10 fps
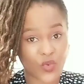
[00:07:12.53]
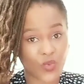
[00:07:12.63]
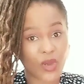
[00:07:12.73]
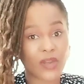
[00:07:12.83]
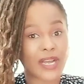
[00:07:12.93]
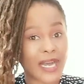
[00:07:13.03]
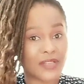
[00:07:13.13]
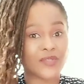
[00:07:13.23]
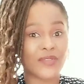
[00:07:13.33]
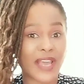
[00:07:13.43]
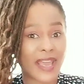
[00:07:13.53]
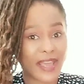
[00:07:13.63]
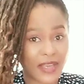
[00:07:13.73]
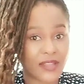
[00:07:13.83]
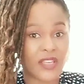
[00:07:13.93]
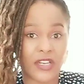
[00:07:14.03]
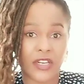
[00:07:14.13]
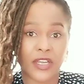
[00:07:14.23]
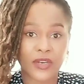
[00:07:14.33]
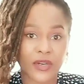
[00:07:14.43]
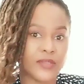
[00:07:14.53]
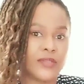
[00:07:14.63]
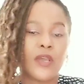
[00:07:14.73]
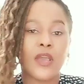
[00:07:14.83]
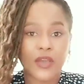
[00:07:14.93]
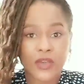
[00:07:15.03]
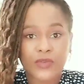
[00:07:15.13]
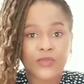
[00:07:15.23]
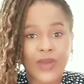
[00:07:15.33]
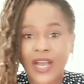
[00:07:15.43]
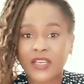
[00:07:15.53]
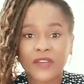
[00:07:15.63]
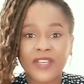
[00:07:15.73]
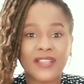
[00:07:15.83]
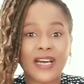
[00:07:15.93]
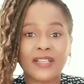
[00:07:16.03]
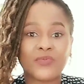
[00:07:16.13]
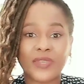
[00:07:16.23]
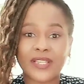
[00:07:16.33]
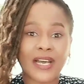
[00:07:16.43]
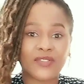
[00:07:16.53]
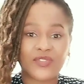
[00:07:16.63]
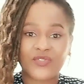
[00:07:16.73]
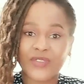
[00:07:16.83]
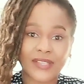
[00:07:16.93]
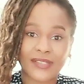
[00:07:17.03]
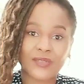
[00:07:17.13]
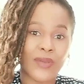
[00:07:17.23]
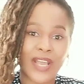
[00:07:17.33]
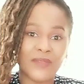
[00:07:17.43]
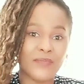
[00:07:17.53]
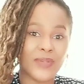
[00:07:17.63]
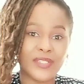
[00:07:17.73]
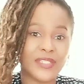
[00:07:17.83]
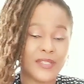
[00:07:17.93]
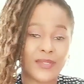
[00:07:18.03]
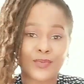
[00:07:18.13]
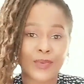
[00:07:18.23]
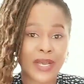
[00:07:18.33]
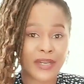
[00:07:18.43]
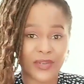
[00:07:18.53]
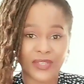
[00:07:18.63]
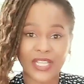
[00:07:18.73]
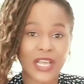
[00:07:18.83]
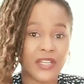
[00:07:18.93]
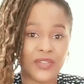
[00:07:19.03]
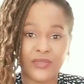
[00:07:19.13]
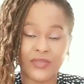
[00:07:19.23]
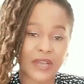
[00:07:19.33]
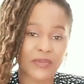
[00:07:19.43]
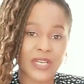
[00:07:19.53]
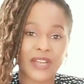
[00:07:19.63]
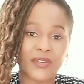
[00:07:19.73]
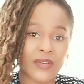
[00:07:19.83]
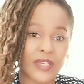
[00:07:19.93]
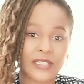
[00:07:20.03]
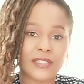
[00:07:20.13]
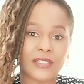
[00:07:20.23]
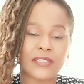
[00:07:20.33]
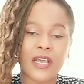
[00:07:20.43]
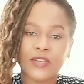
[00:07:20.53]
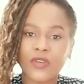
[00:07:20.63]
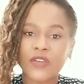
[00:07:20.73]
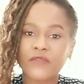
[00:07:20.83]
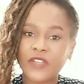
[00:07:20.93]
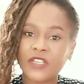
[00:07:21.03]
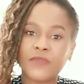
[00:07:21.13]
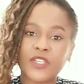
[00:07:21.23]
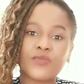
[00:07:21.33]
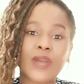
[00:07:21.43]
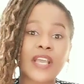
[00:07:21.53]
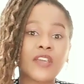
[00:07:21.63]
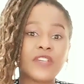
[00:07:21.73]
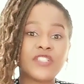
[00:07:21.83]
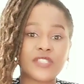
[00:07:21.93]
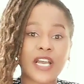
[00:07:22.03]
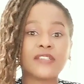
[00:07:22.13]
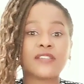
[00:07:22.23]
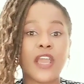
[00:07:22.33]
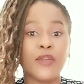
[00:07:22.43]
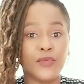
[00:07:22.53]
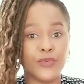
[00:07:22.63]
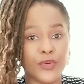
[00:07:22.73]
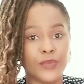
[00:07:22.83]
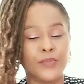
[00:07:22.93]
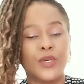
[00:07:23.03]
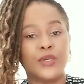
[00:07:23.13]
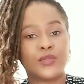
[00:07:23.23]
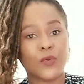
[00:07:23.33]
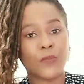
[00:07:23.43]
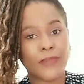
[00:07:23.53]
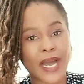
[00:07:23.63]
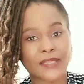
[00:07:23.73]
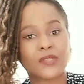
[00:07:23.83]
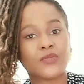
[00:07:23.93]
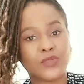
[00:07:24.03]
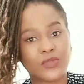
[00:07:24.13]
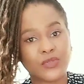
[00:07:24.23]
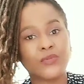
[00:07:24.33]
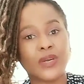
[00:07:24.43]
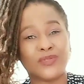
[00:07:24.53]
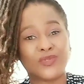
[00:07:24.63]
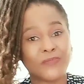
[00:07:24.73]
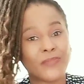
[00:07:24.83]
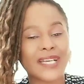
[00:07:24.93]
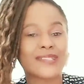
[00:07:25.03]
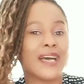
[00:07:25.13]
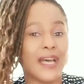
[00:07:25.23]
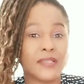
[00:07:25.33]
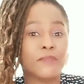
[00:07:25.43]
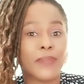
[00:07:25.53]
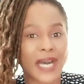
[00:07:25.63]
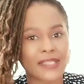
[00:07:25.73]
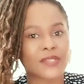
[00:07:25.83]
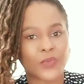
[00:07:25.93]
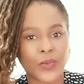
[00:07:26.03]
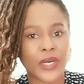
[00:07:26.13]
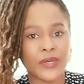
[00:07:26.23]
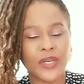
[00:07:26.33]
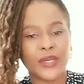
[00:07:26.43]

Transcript: you work hard to get 80 in the course, you are doing that without stress or anybody swearing or telling you that you cannot get it. So in Philippines, you are given chance and room to pass, to do well, to pass and pass well.